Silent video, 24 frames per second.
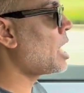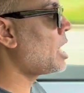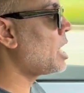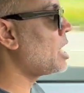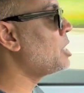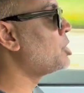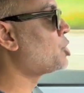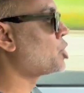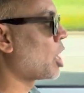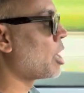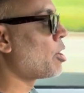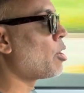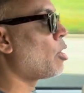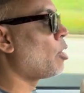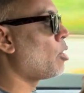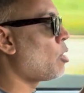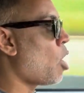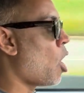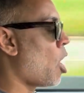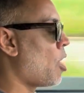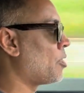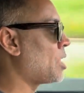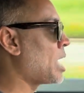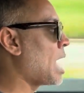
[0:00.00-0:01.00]
of in general
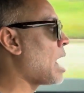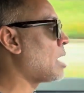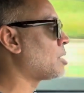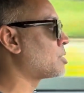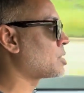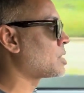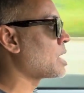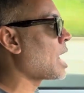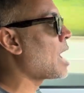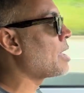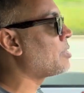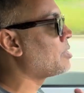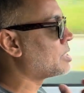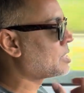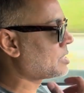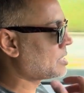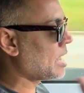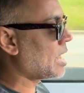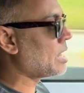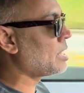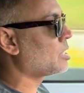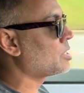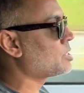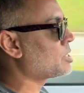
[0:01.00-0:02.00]
on the outside, the
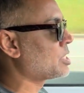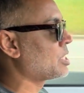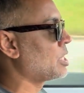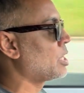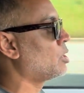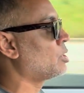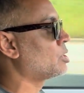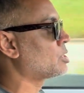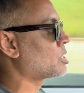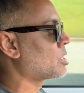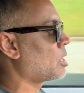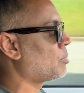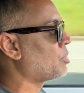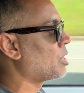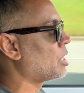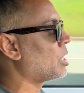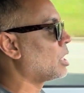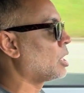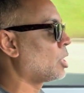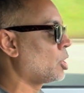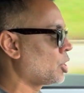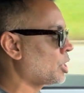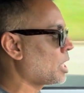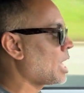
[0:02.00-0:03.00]
stainless steel is something to
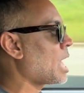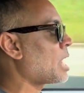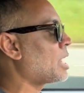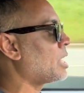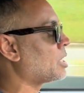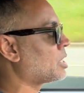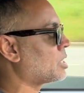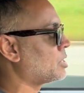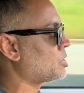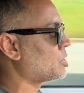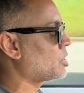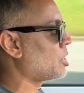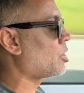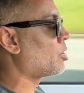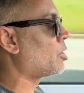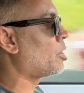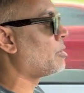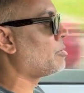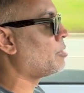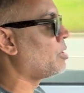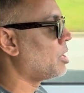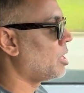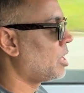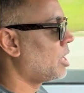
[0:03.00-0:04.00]
look at and consider
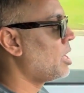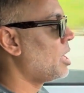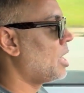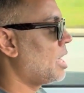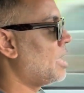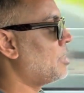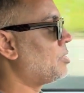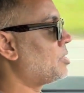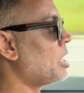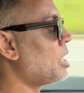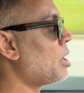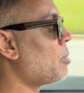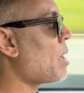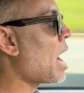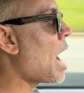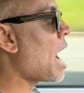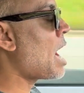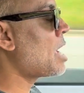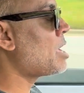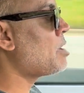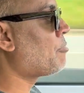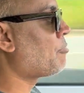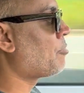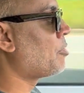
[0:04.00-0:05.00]
and think about how
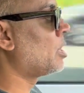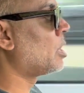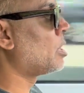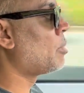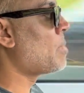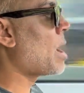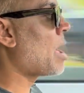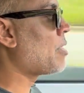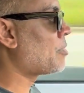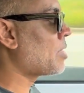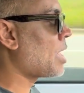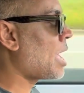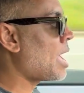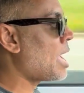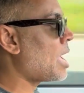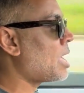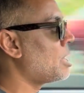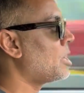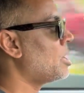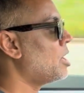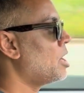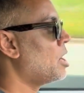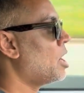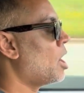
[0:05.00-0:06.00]
you feel about that.
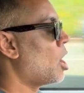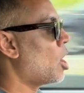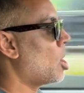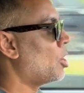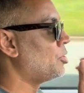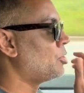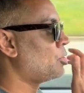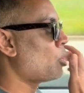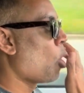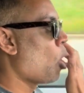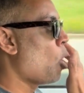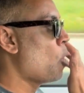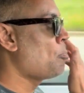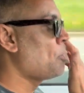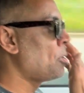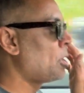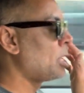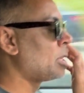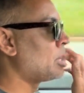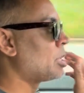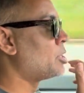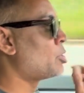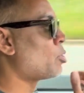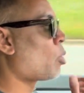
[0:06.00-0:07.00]
opening
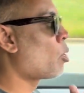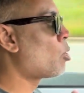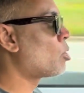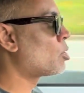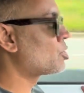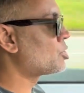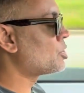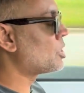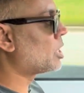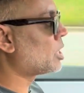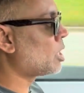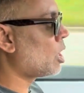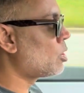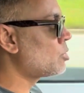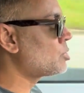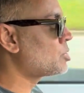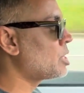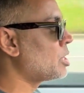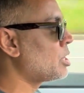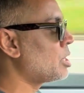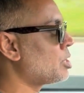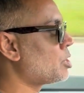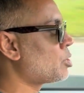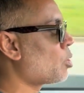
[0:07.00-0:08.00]
the doors and
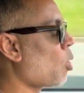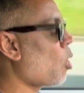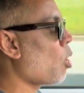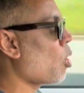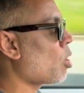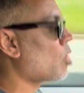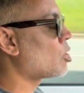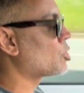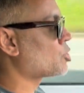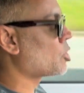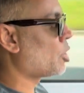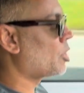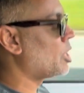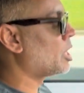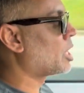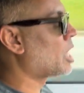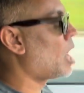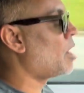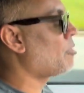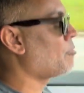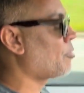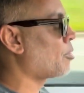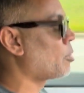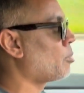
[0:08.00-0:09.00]
closing the doors? Are you
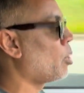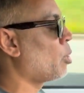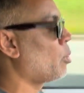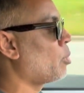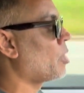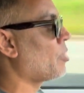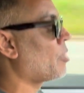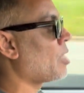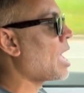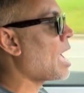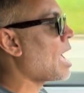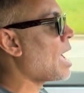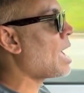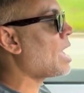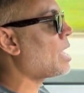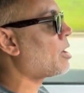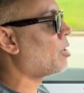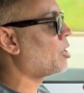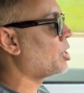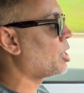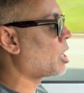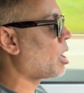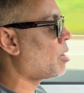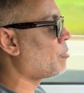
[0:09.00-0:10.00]
comfortable with that? Are
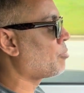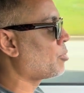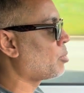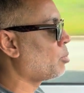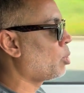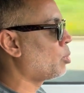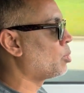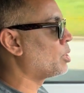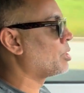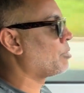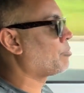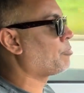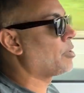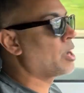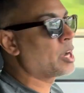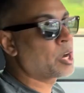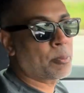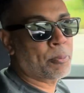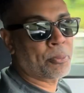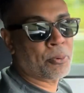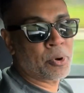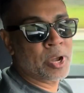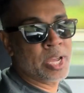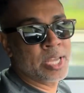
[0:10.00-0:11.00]
you comfortable with the
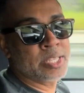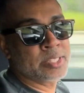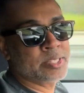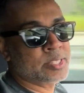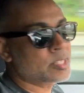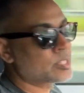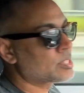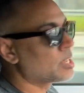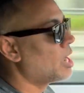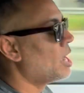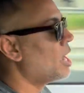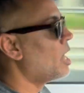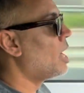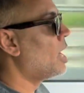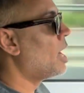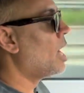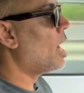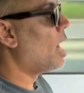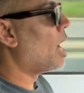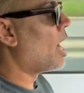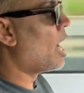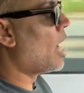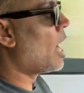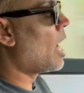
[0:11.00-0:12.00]
fingerprints?
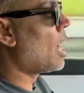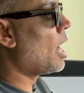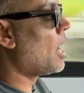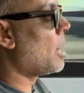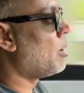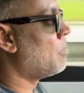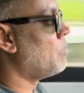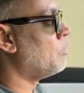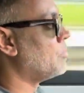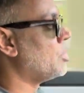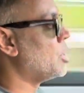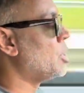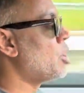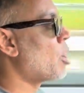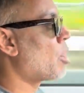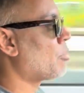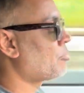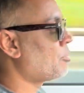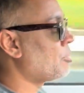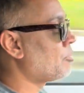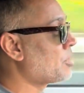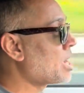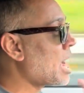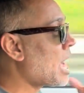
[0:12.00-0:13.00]
You know, if
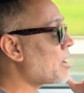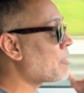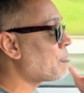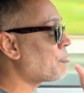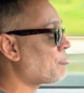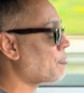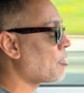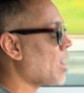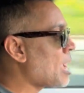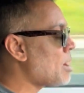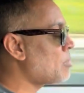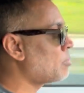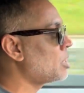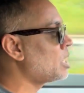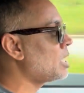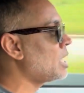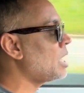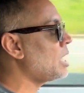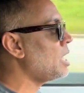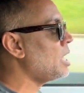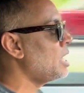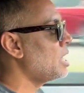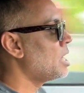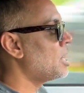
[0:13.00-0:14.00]
you've got a
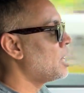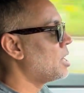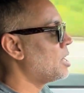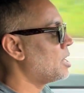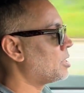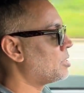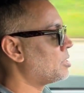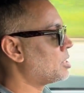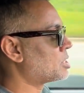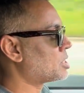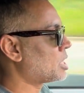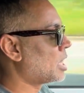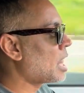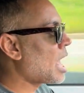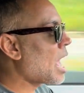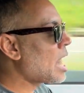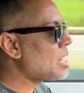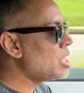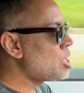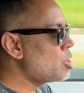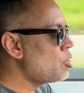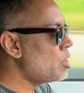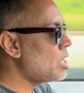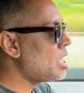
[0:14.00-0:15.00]
family, there's a lot of
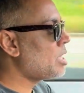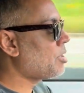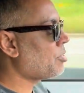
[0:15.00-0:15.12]
unique